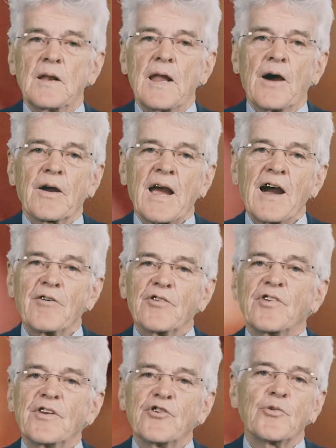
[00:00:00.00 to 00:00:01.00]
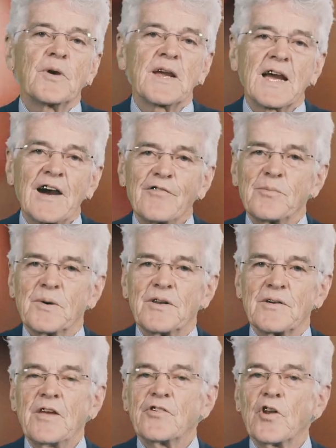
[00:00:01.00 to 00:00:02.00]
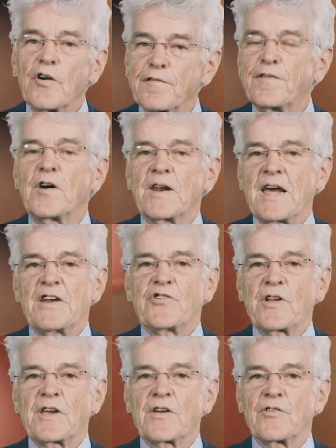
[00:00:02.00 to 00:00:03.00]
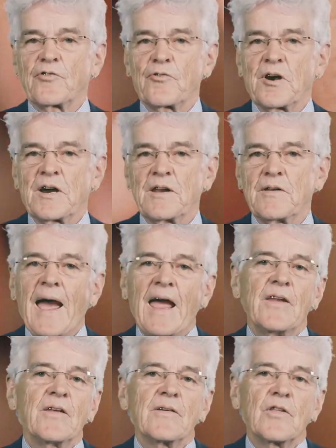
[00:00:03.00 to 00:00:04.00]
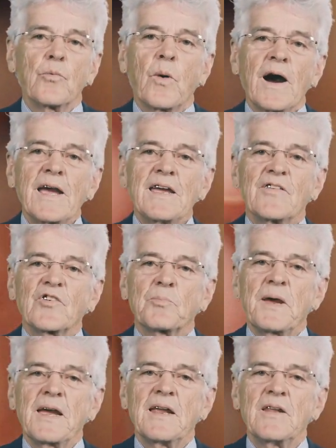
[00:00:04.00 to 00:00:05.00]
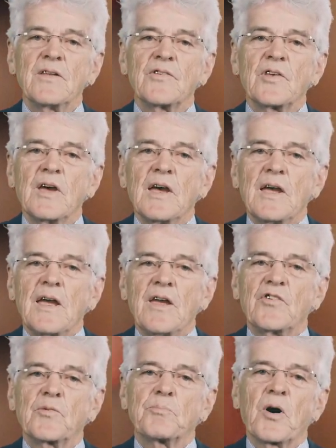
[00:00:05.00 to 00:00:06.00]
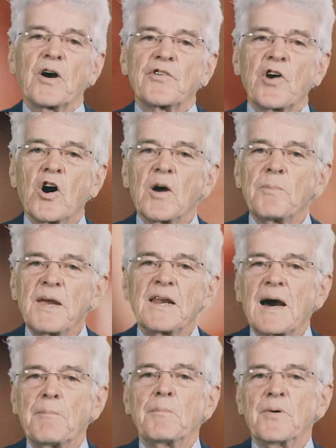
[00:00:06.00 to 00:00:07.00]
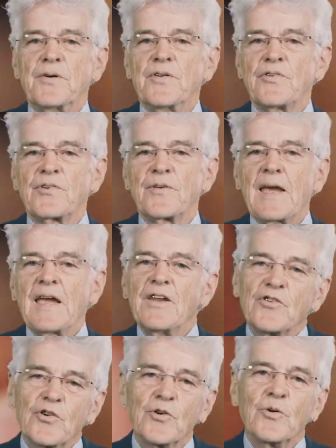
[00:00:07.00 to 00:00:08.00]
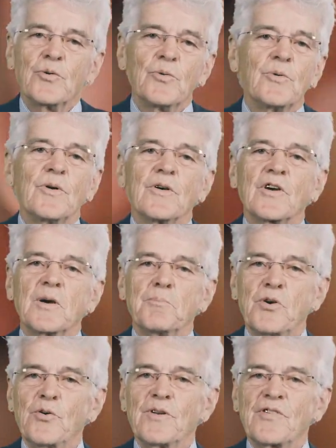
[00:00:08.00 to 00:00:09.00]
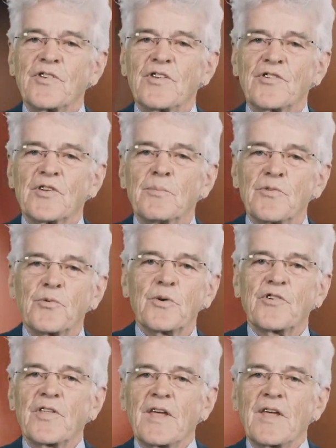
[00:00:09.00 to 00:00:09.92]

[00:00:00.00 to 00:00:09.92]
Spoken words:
Now, a currency issuing government is not financially constrained, and the way it spends is by typing numbers into computer systems which